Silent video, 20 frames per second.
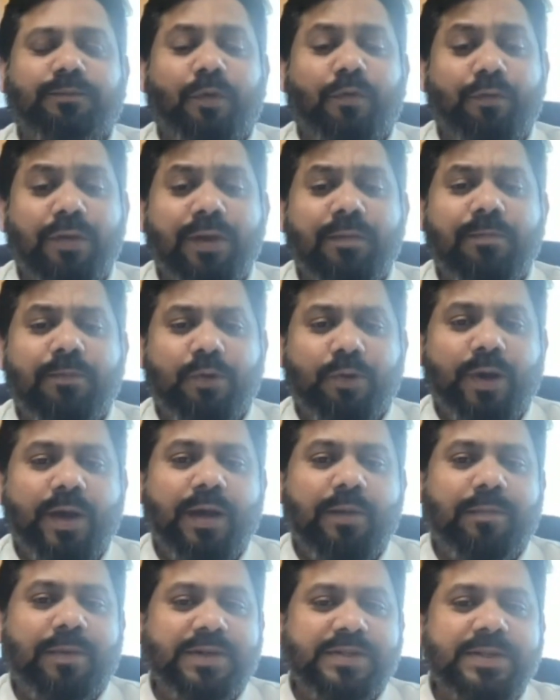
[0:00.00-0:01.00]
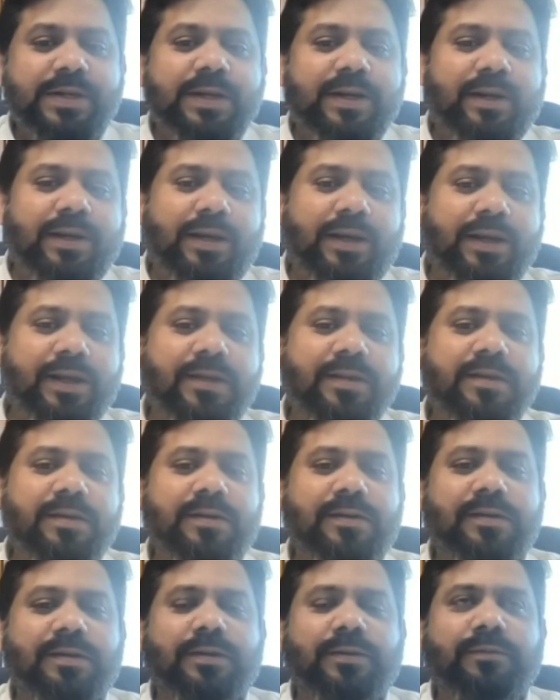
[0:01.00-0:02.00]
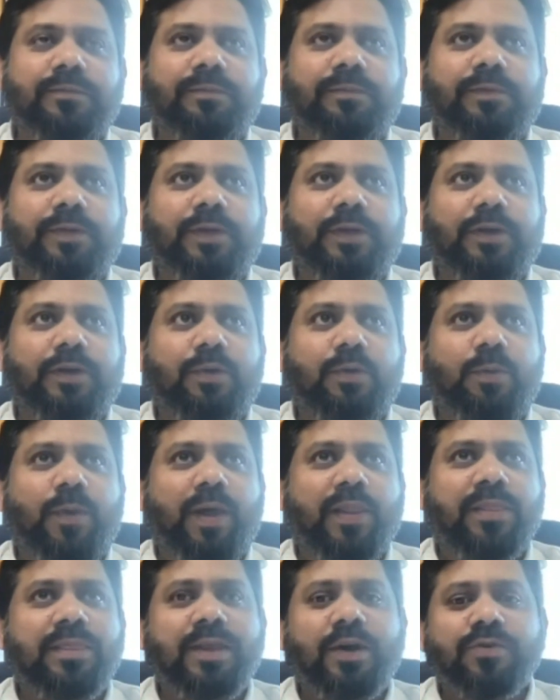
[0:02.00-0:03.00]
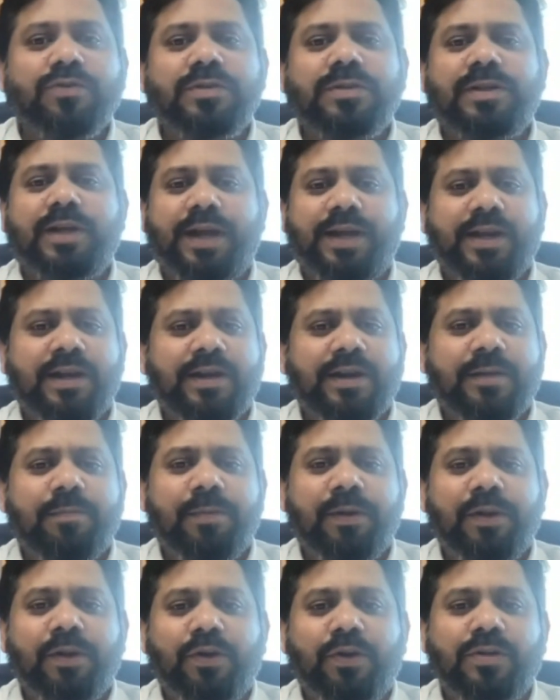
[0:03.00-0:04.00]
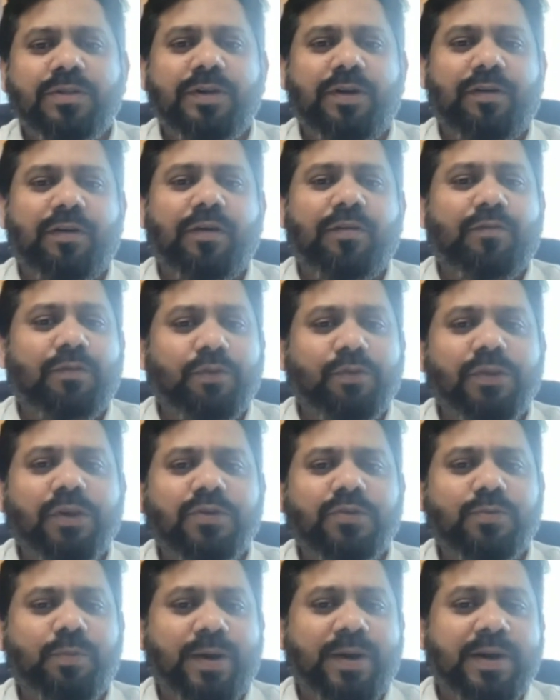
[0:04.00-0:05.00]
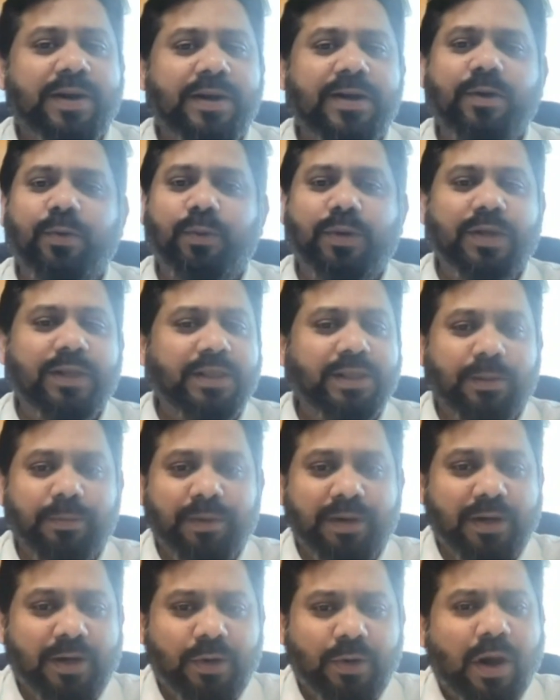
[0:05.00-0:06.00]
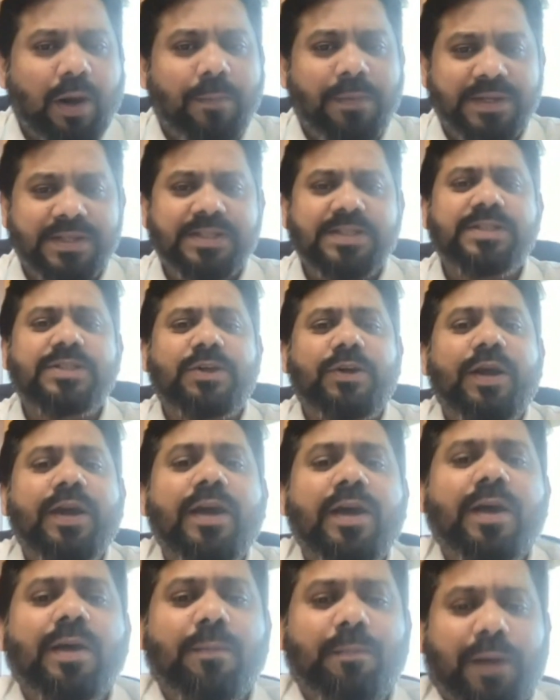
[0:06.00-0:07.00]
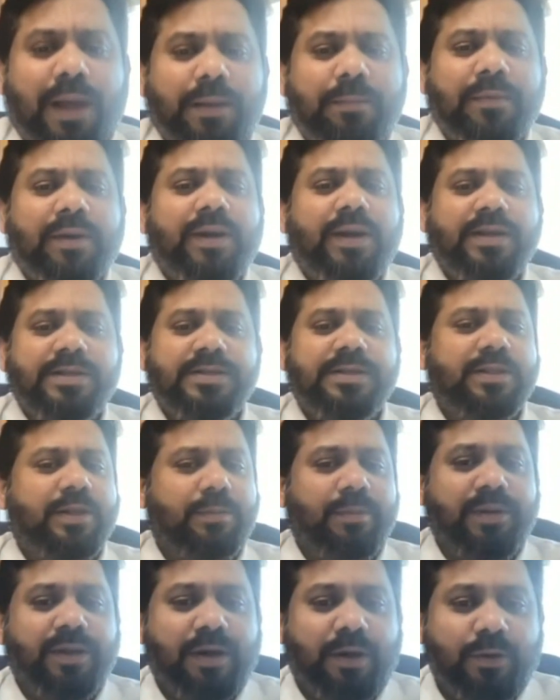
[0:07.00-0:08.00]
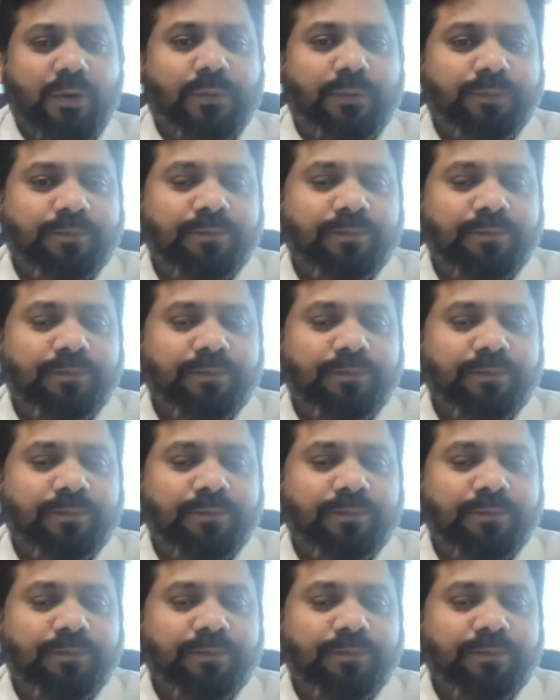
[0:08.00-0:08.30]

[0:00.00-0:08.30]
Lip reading: We today are present in 1,900 pin codes out of 2,100 only in Tamil Nadu. Our presence today primarily is in Tamil Nadu.